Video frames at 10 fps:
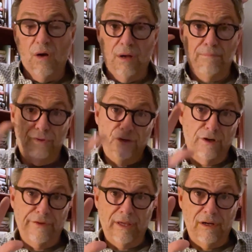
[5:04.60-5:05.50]

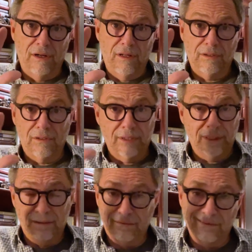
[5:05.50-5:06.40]
observing it all and
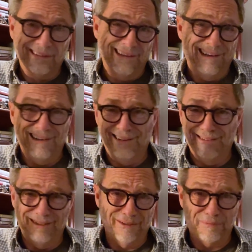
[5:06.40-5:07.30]
going, Oh,
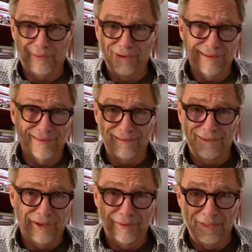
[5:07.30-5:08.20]
those poor little
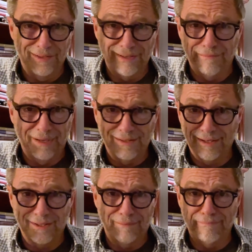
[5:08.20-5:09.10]
humans. They've made
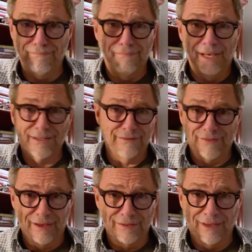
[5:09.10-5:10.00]
such a mess of
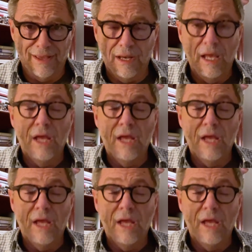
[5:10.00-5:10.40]
things again.